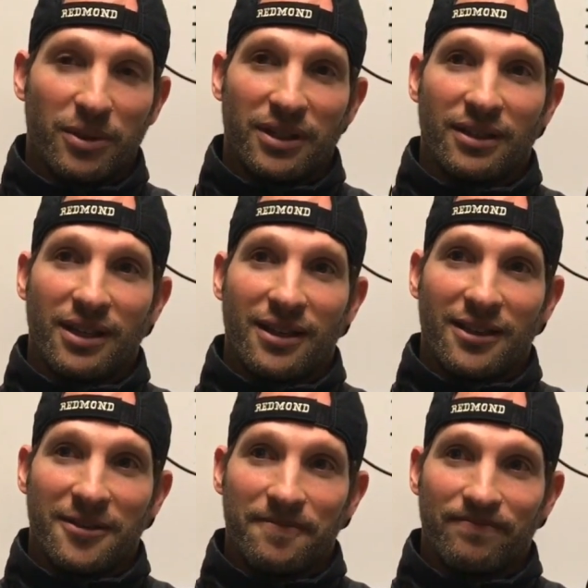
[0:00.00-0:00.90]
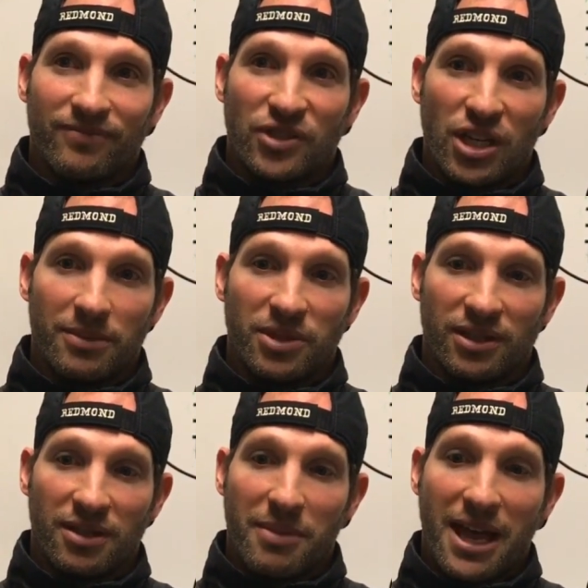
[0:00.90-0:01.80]
When Jacob took
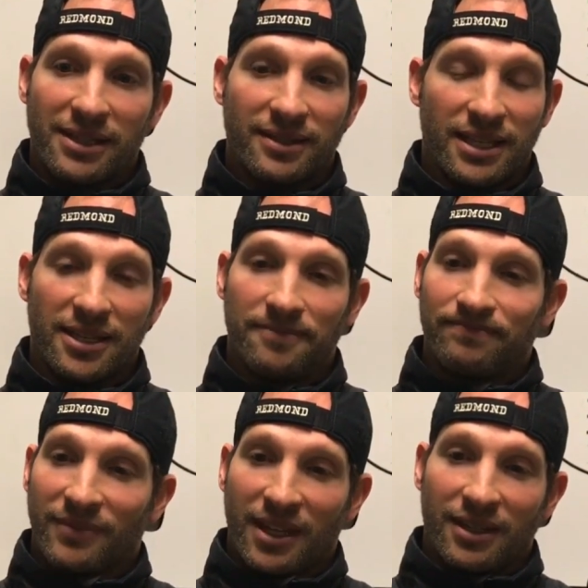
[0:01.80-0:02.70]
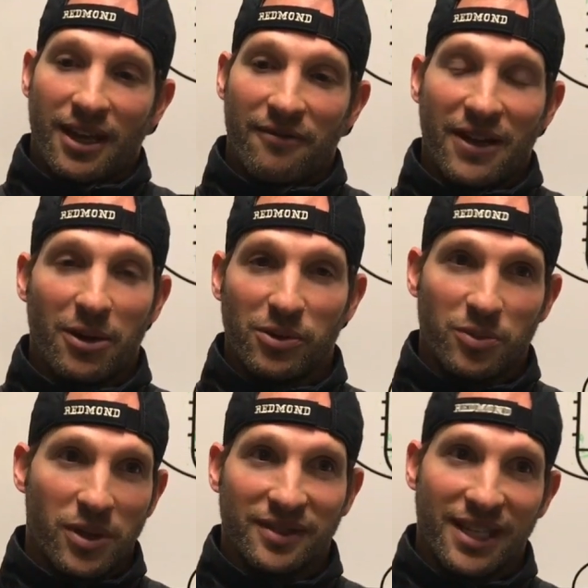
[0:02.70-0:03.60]
to the basket, got fouled with
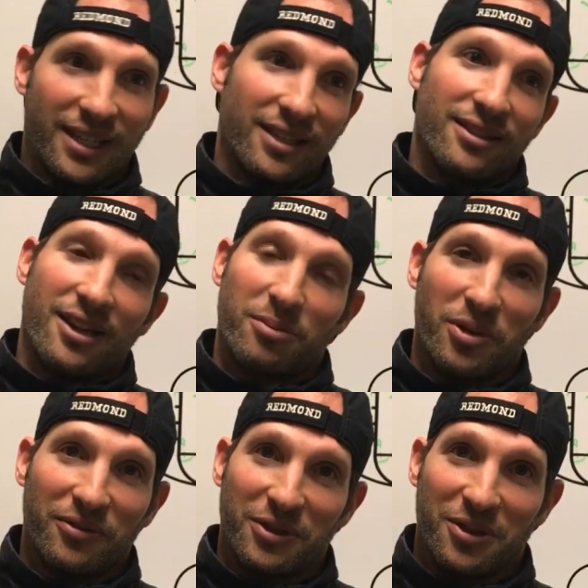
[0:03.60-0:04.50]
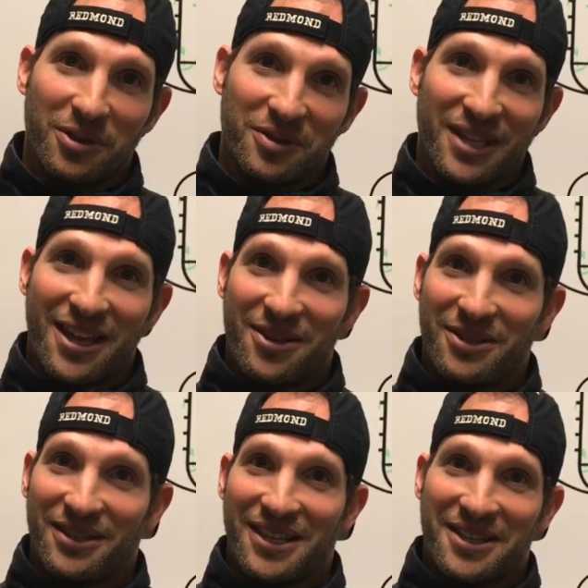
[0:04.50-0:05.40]
1 second, knocked both the free throws down,
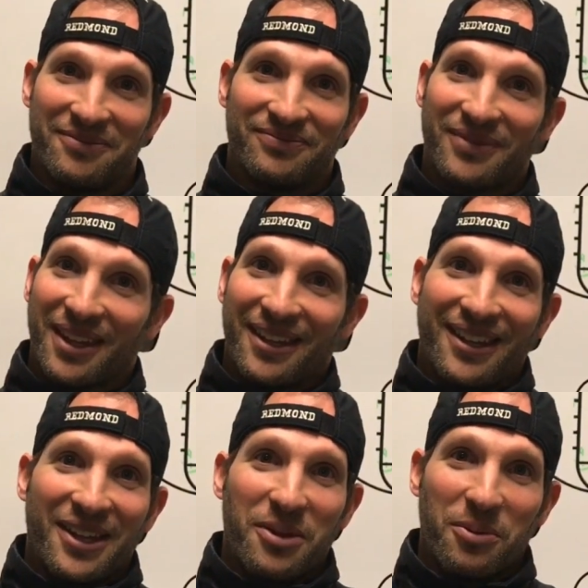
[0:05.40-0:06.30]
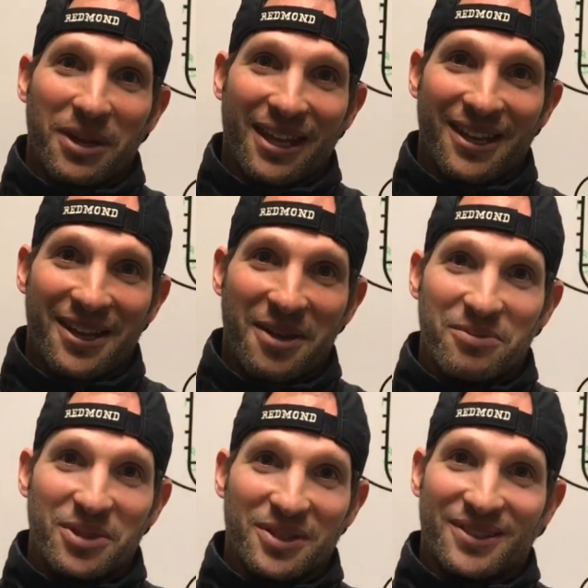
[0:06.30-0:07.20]
and then we ended up
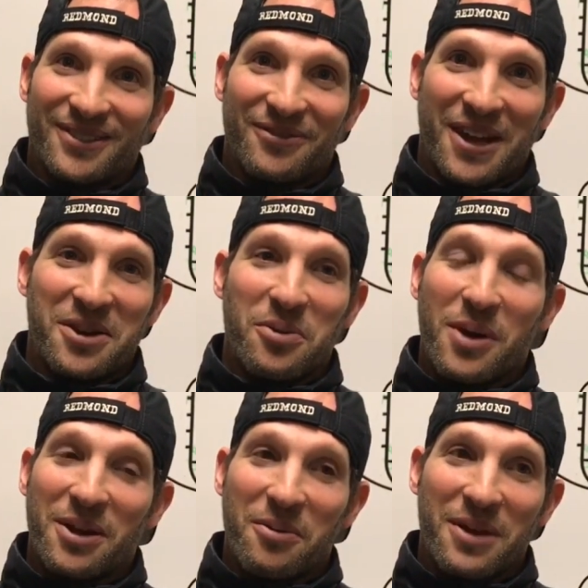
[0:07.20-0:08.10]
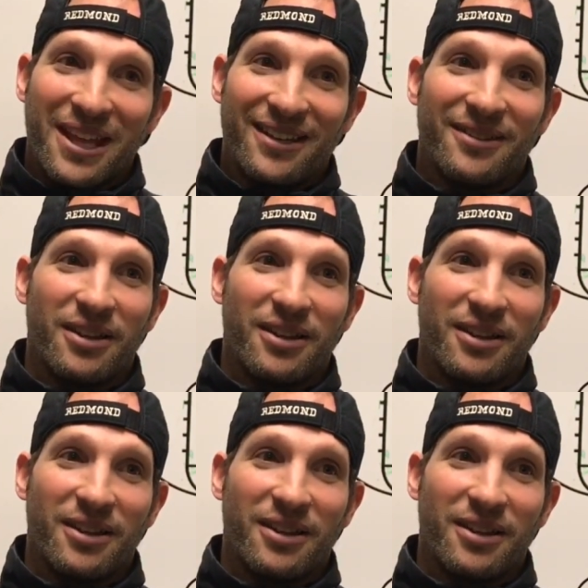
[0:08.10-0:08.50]
just finding a way to win.